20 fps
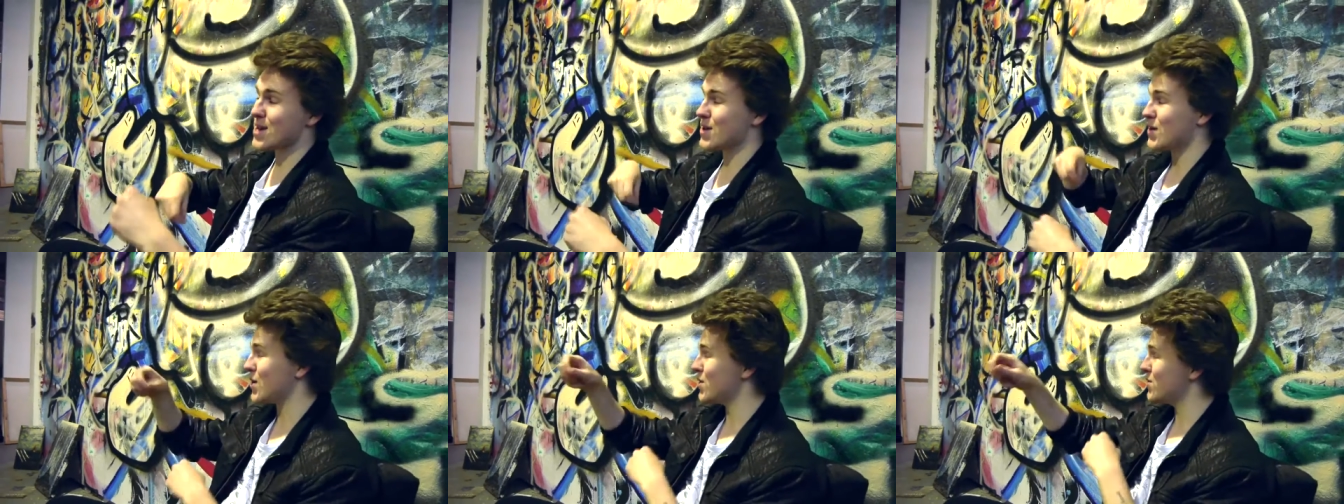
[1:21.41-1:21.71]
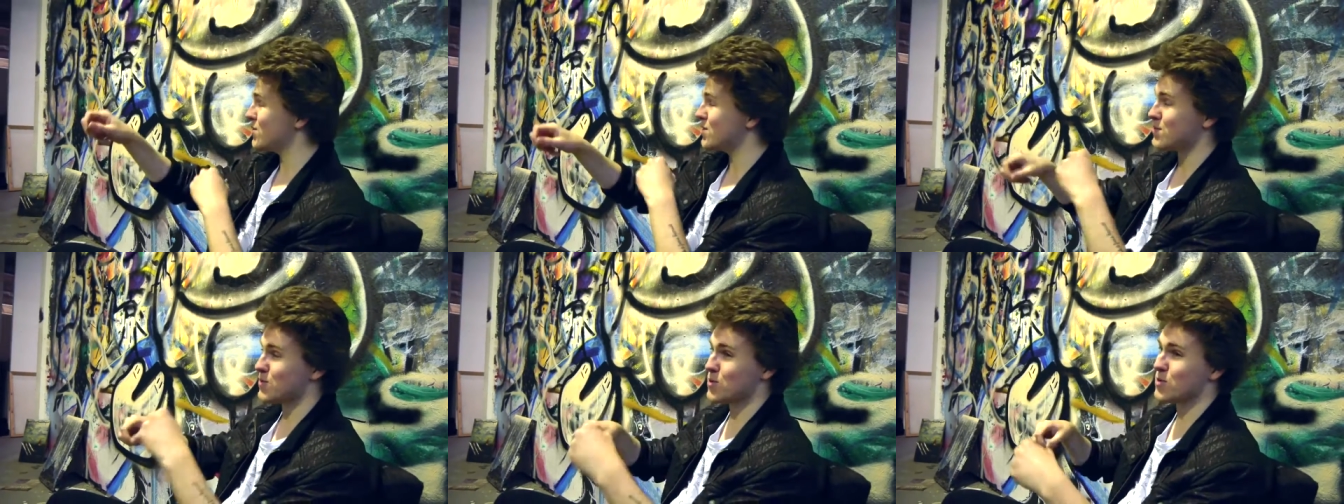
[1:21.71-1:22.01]

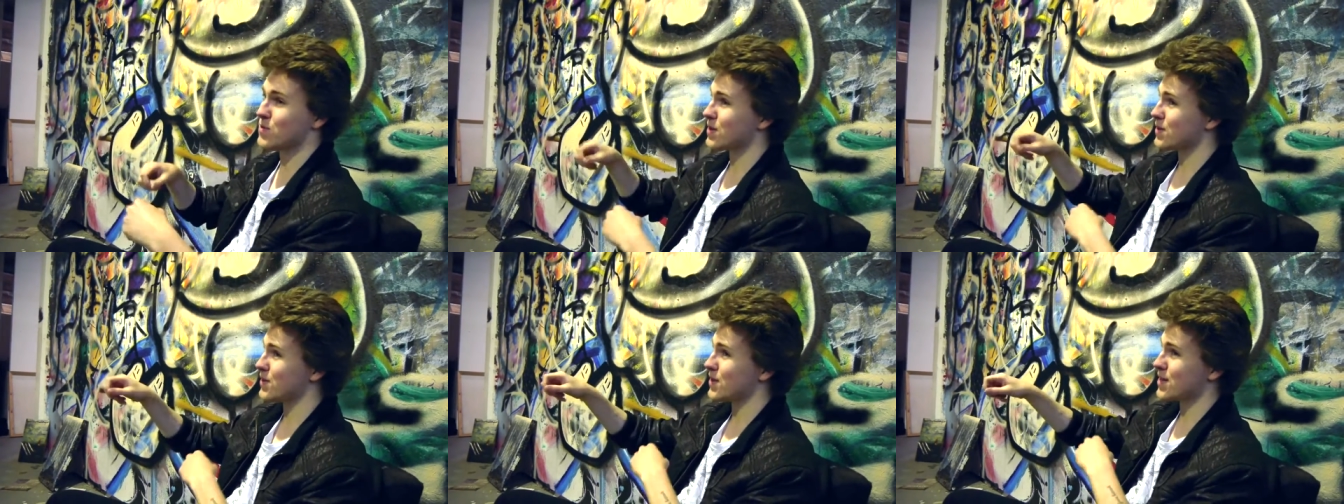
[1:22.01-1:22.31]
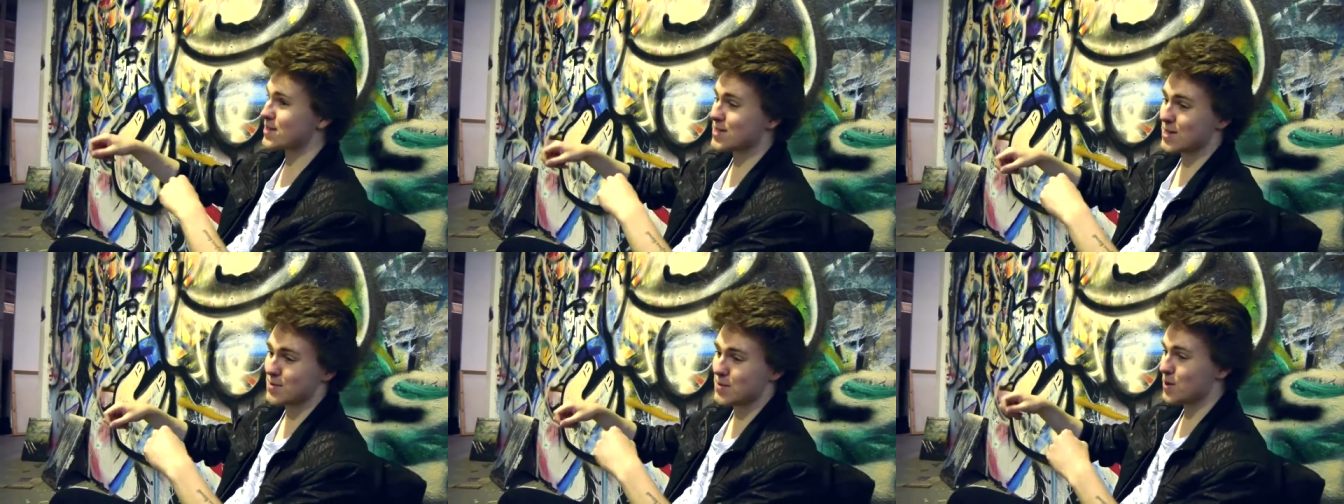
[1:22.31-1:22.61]
around, moving
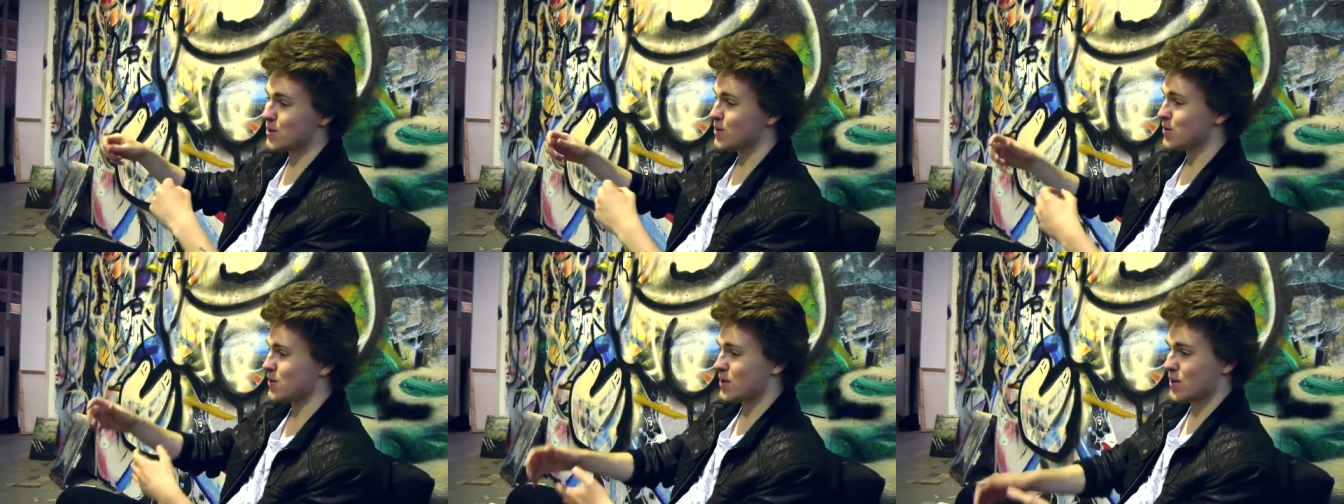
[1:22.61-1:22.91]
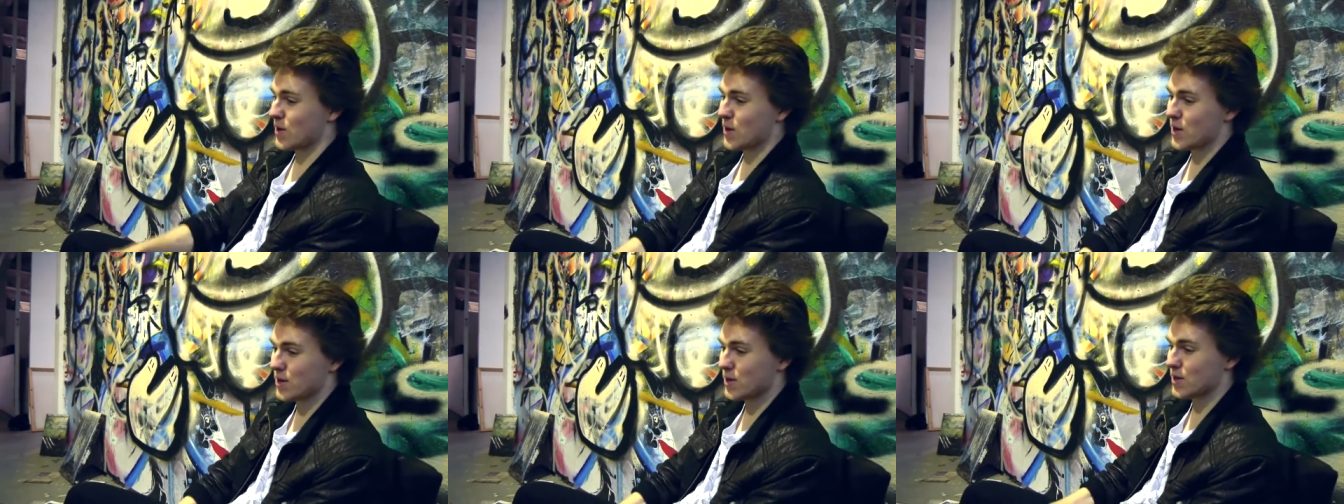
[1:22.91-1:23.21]
things about,
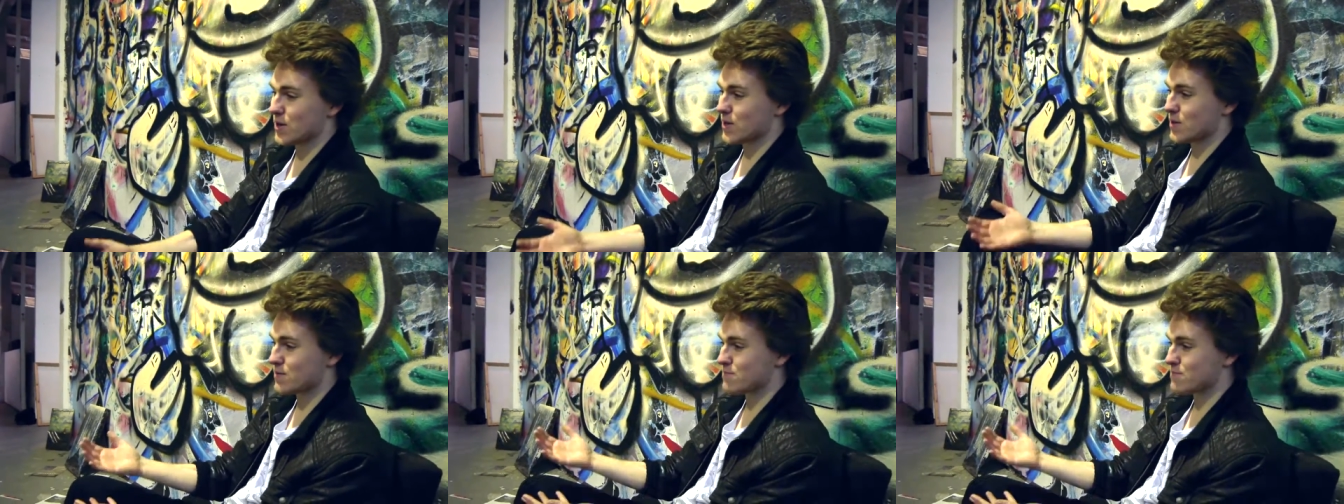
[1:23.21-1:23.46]
like,